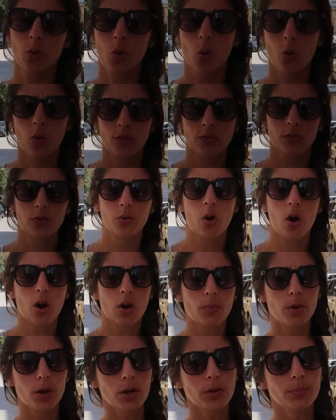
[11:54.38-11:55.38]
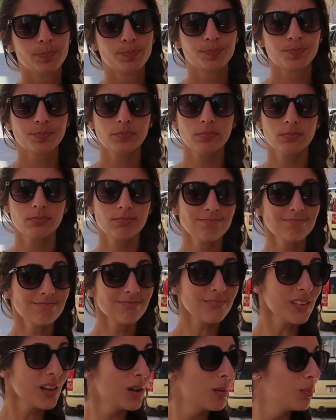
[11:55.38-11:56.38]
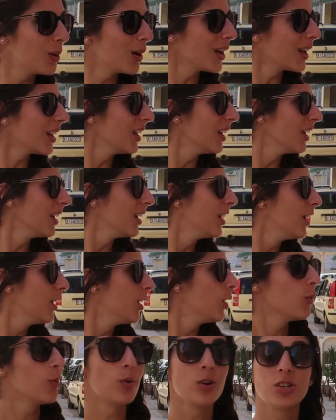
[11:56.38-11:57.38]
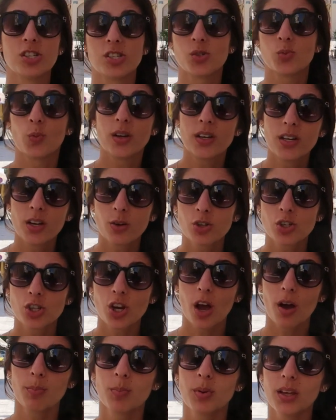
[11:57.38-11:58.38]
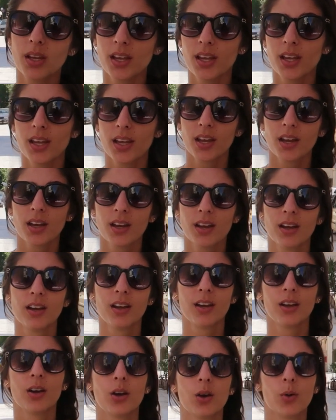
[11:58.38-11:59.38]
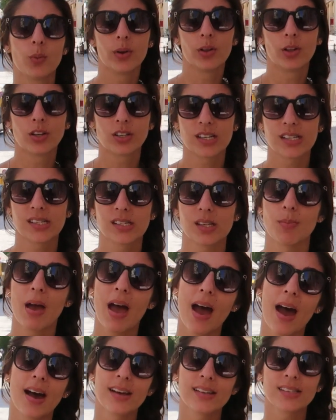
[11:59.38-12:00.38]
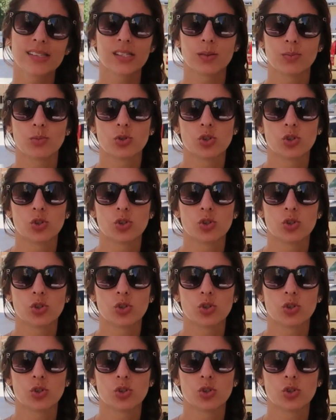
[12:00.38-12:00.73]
Corfu Harbor. But we're just window shopping. We looked at some hats, some